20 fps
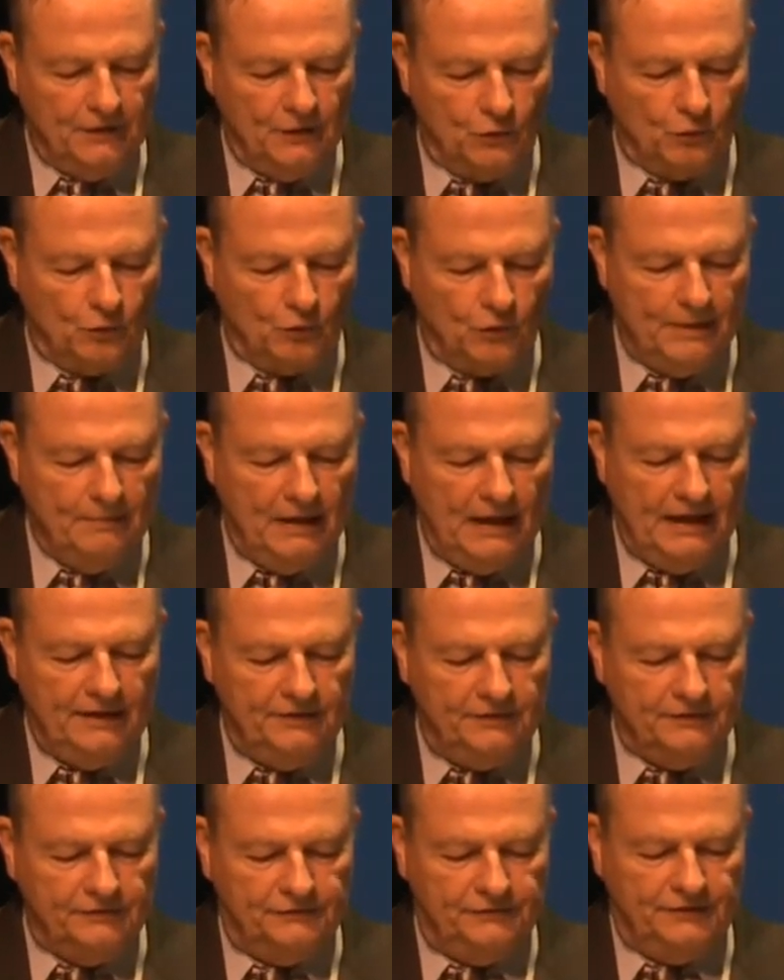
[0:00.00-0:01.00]
remind
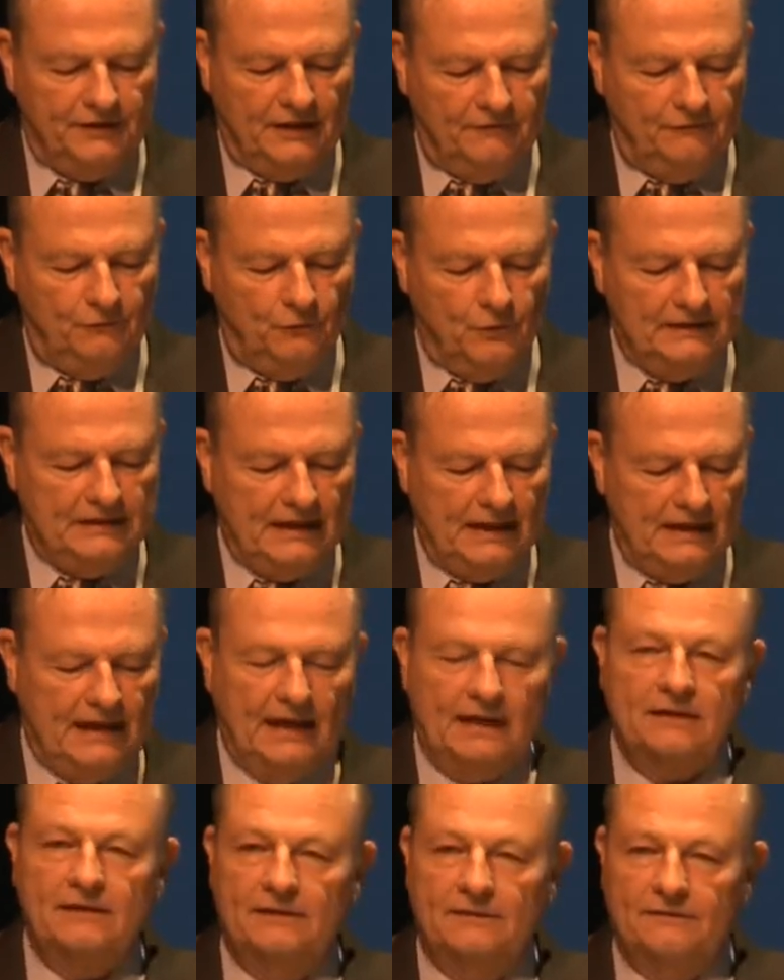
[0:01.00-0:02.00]
yourself what that
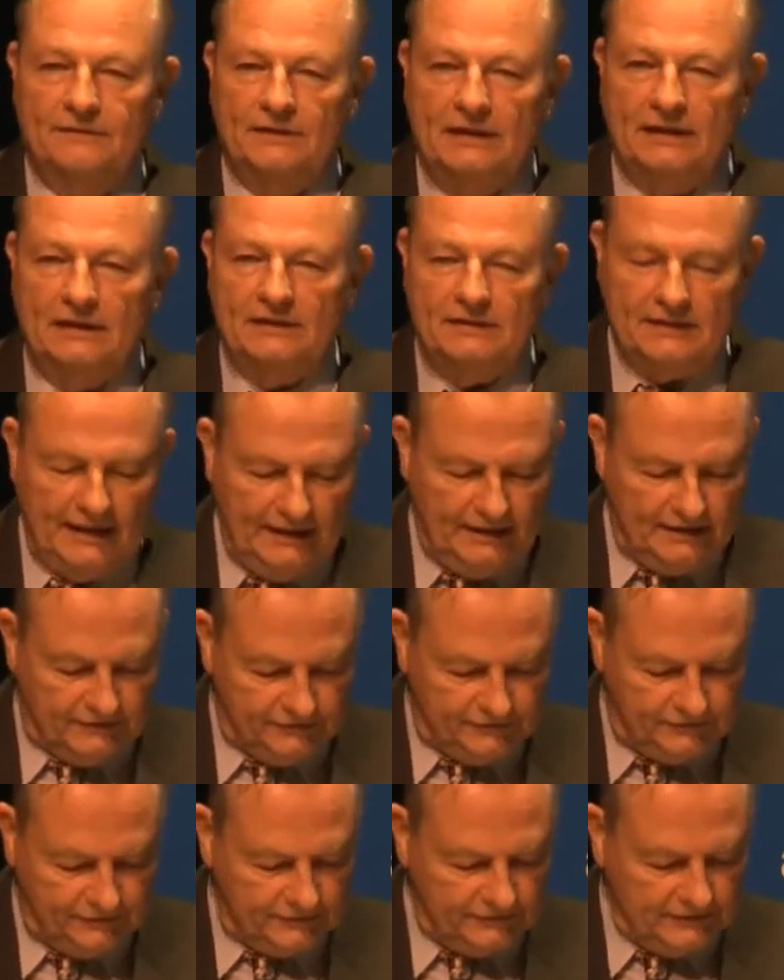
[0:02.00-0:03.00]
activity
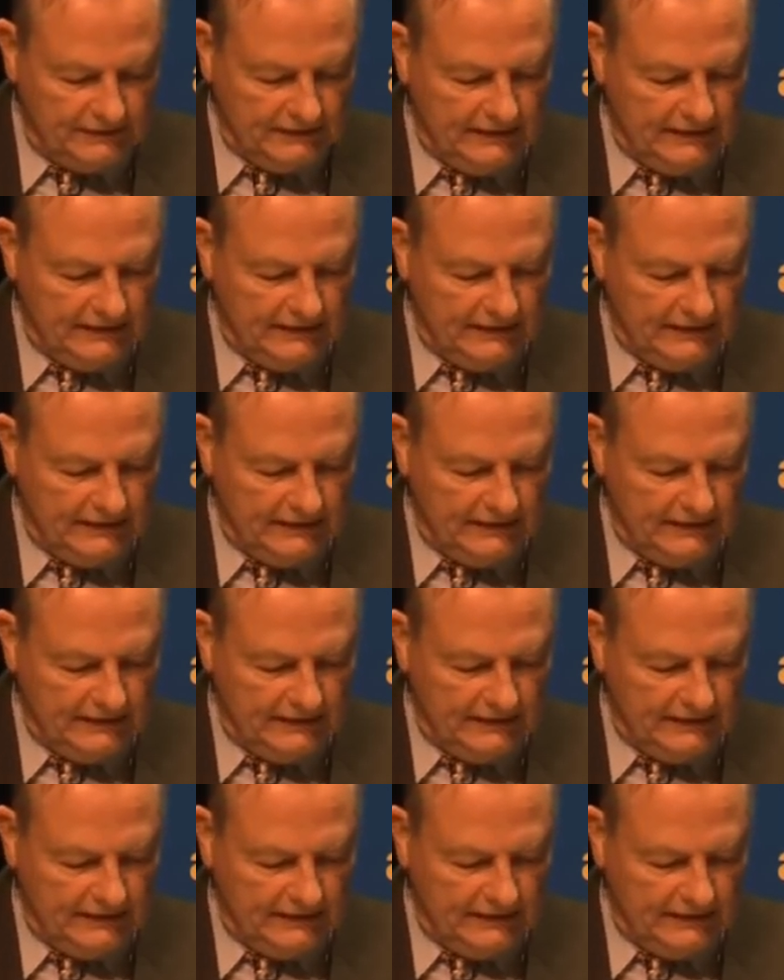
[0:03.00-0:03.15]
entails.